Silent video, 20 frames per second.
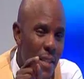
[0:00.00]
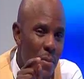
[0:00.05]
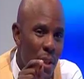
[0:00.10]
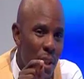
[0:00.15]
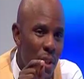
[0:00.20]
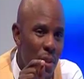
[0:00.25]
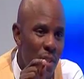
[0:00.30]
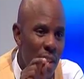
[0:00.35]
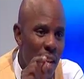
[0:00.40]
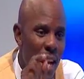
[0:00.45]
to me. You
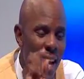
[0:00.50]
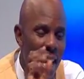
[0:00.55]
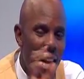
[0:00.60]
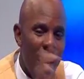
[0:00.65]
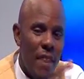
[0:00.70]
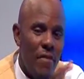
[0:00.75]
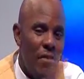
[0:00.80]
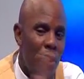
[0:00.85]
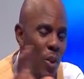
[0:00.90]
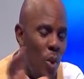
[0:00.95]
said, I
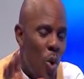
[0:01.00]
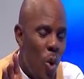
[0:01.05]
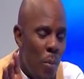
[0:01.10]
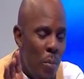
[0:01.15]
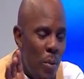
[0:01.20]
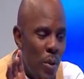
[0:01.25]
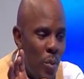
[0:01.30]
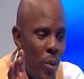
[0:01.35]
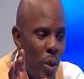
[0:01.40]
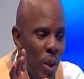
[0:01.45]
left the
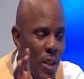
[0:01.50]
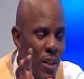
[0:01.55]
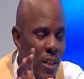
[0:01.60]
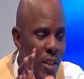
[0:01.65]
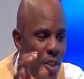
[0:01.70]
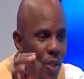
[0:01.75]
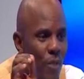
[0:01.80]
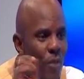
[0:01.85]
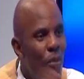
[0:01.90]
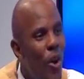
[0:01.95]
corporate world
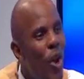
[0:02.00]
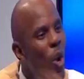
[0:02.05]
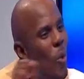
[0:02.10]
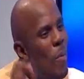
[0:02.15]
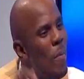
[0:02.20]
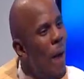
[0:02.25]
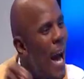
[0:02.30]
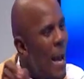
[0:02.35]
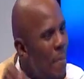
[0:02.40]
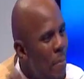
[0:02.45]
to follow
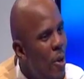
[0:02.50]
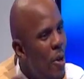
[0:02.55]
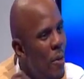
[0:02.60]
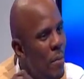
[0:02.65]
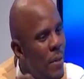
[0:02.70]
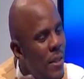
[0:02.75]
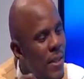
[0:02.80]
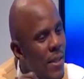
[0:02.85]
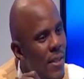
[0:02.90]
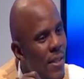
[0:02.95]
my
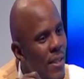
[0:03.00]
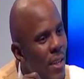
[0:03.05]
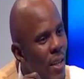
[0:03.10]
purpose.